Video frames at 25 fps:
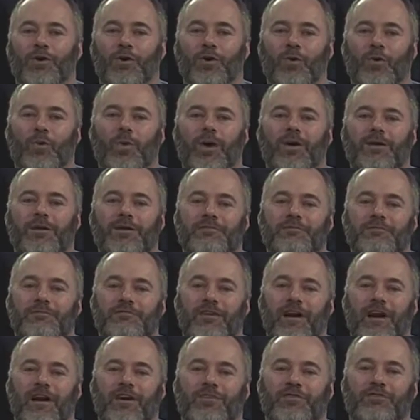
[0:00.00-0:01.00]
Welcome,
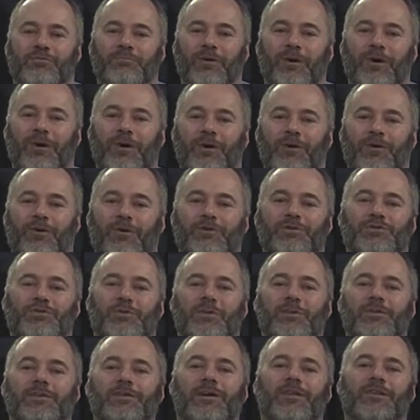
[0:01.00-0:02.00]
Foxborough, to
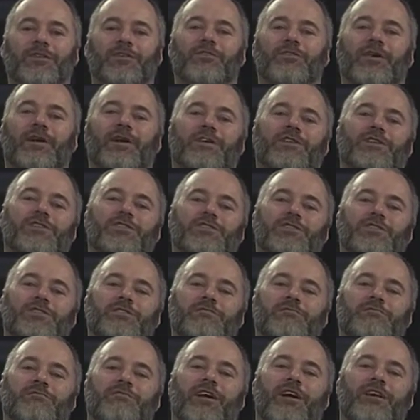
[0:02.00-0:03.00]
another great edition
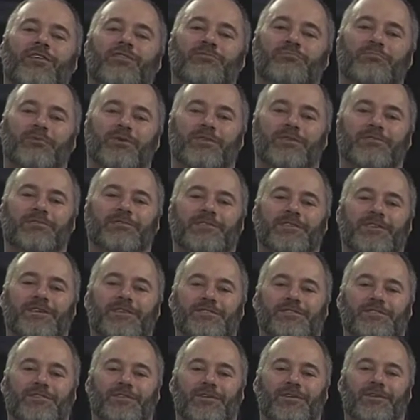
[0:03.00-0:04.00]
of Foxborough
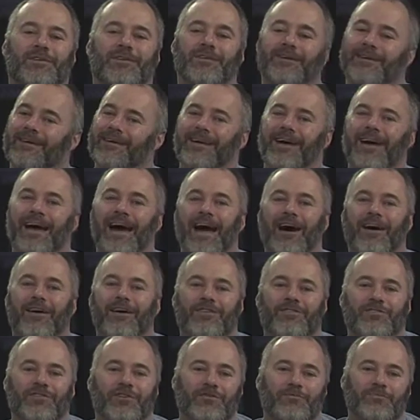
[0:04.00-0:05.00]
Central.
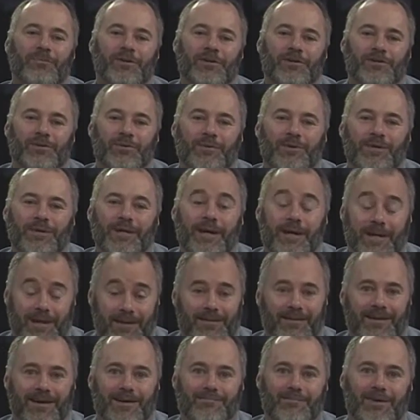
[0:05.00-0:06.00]
How is everybody doing today?
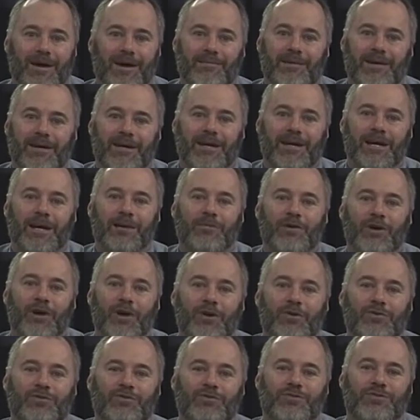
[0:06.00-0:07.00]
I'm Bob Hickey, I'm your
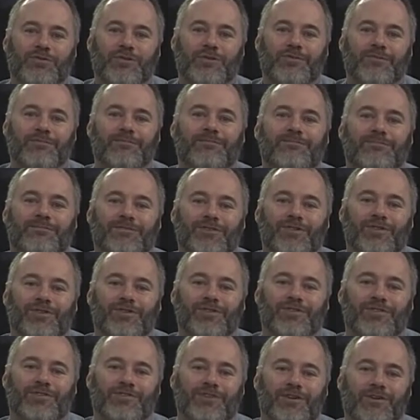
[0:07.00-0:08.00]
host. It's good
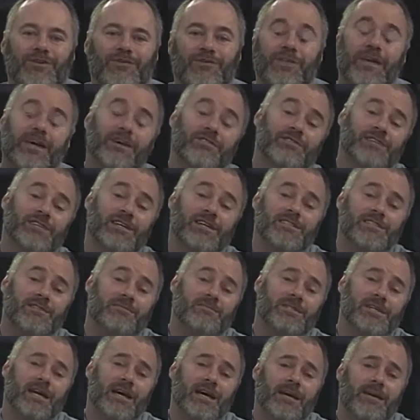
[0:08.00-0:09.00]
to see you. Thank you for taking
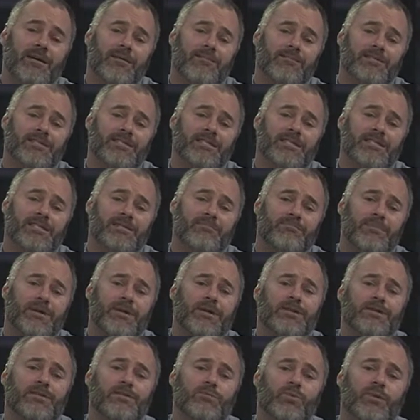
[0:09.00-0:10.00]
some time to
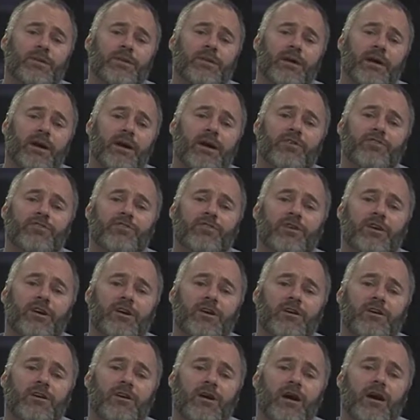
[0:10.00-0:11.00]
spend with us
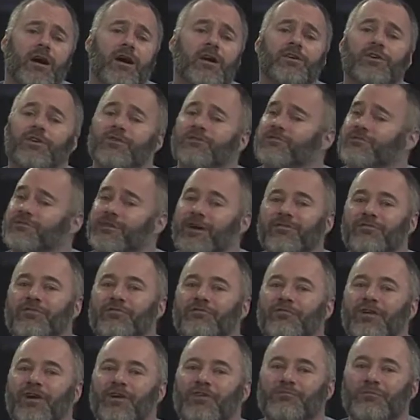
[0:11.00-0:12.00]
here on your
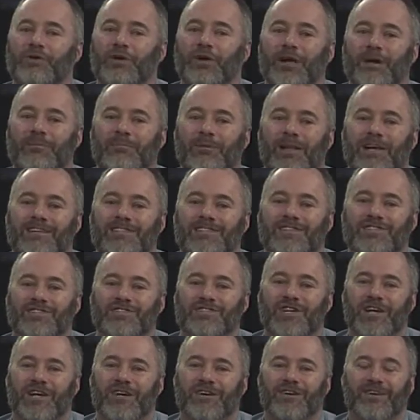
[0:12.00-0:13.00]
favorite Foxborough Cable Access
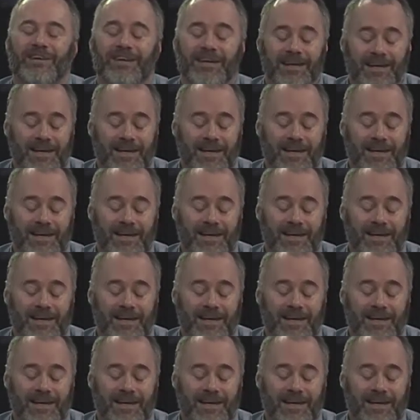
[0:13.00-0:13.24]
channel.